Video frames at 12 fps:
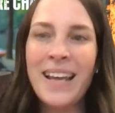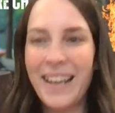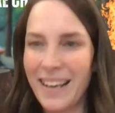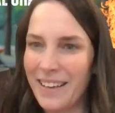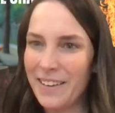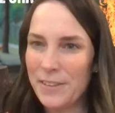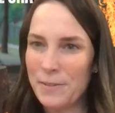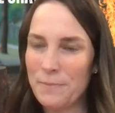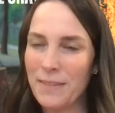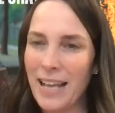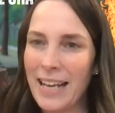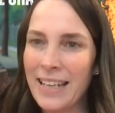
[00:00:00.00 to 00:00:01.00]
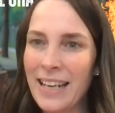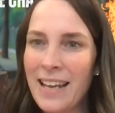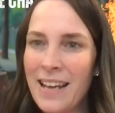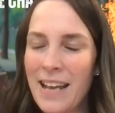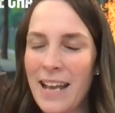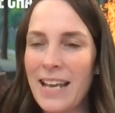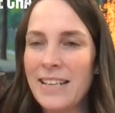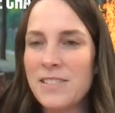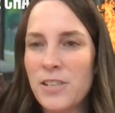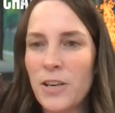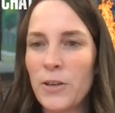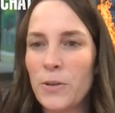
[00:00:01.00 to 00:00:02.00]
Like, and
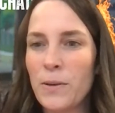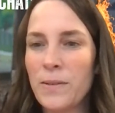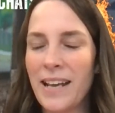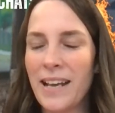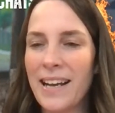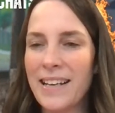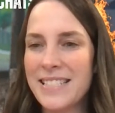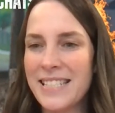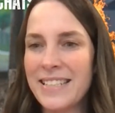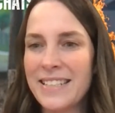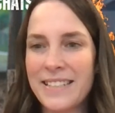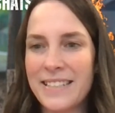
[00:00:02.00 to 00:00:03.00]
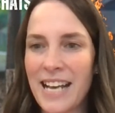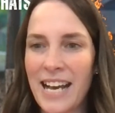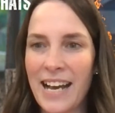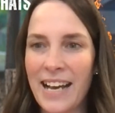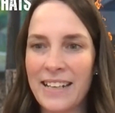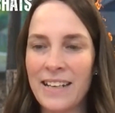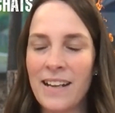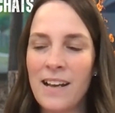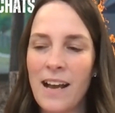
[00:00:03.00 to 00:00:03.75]
so the idea that